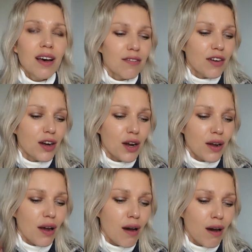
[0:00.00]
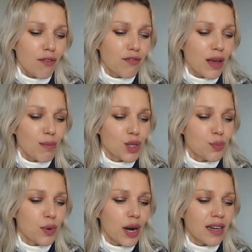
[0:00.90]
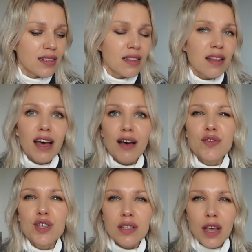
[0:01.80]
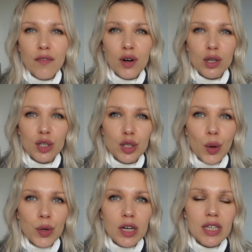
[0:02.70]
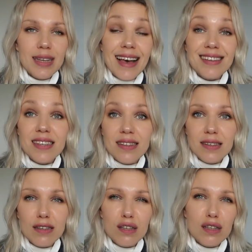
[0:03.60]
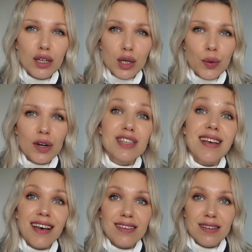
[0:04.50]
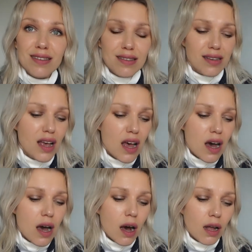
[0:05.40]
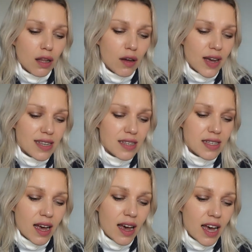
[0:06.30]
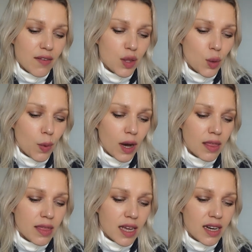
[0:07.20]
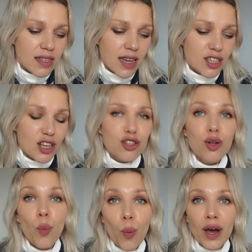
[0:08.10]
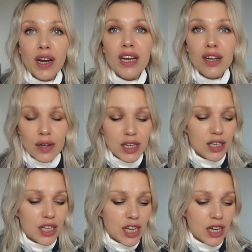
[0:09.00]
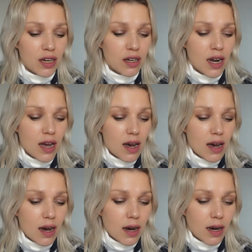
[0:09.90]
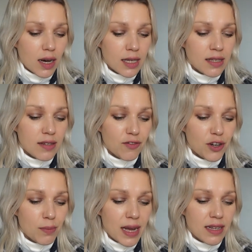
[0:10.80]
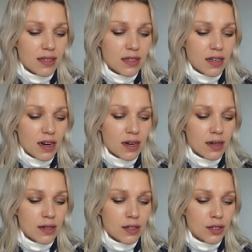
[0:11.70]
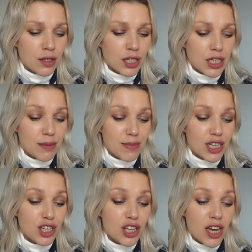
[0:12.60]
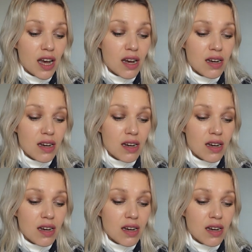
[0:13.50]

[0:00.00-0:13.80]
very famous brand. And they have several toners. Essences. It's not toner. It's essence. I love essence. I have the one that is has actually one ingredient here. It's the fermented Artemisia